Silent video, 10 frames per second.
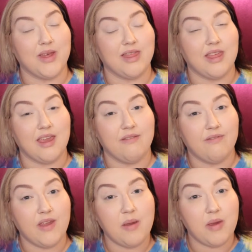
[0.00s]
with the
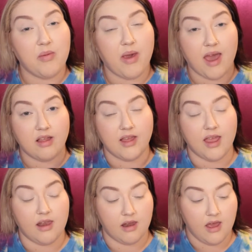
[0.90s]
Phoebe
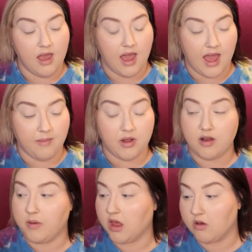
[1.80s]
palette, I'm
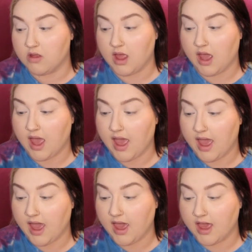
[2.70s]
going to be using
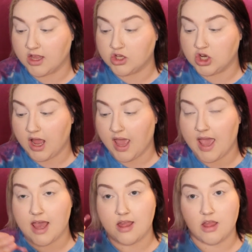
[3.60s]
a
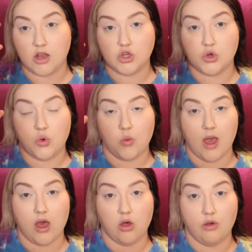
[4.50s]

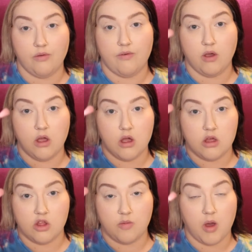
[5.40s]
JS12
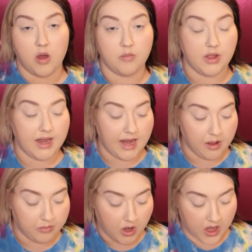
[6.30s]
small
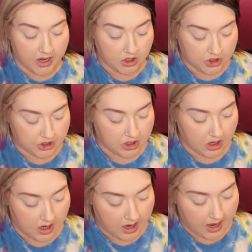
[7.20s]
blending brush,
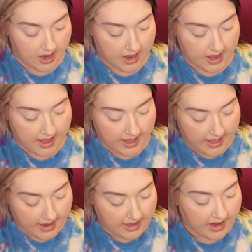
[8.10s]

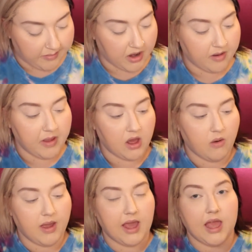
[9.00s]
and I'm going to be
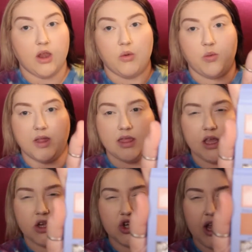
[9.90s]
going in with
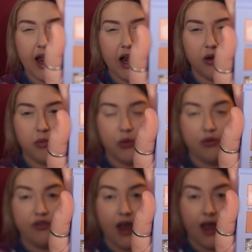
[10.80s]
the shade
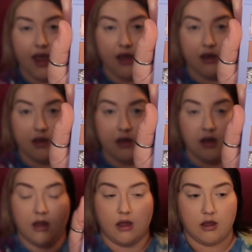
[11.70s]
Buffet,
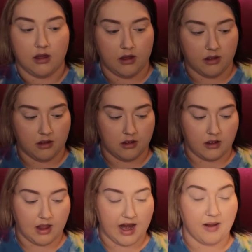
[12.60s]

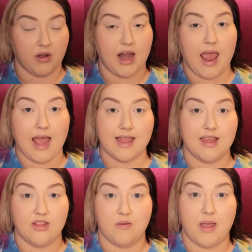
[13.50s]
and I'm going to
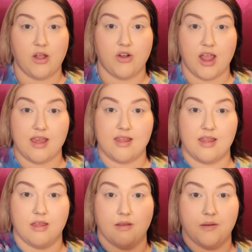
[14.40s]
add this to my crease.